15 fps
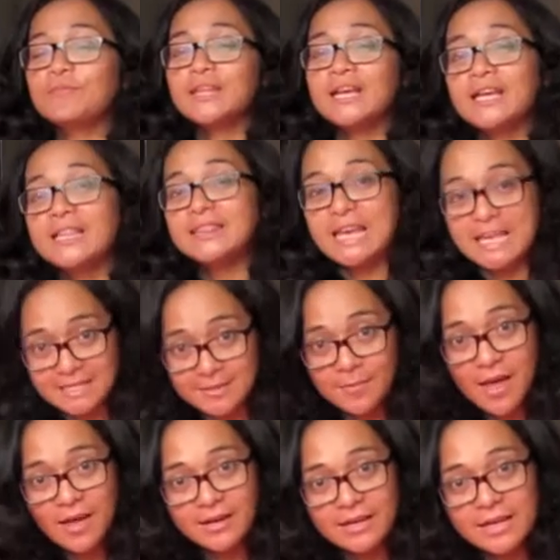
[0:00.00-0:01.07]
That's about
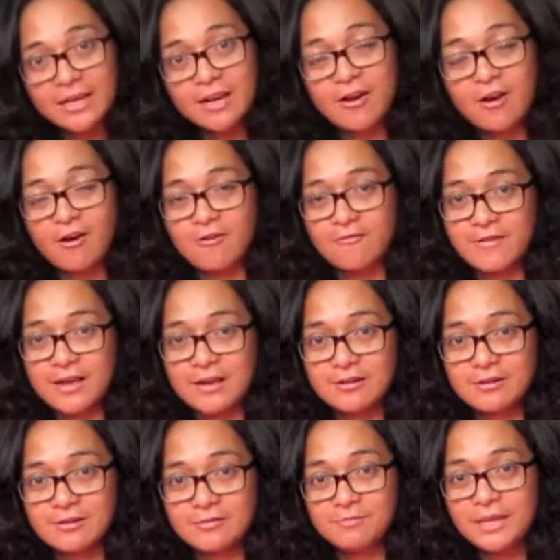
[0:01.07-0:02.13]
it of our
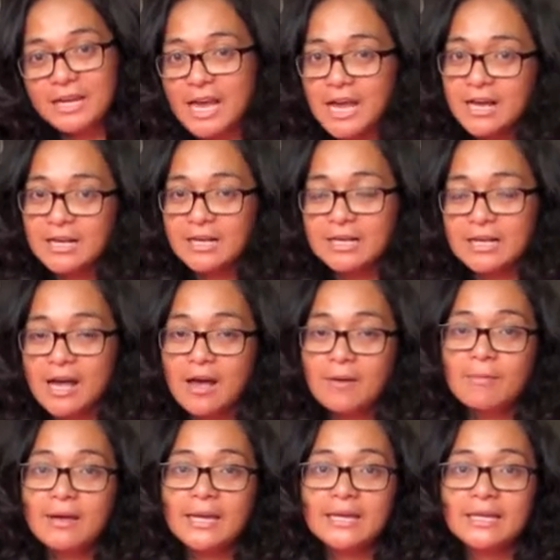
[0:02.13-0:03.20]

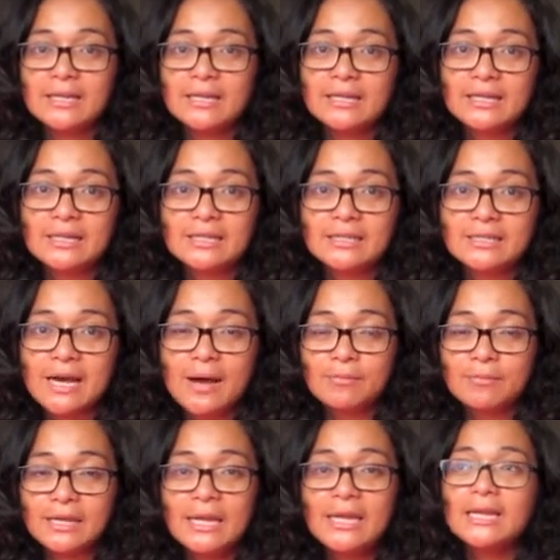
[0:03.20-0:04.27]
MinangkaBike update,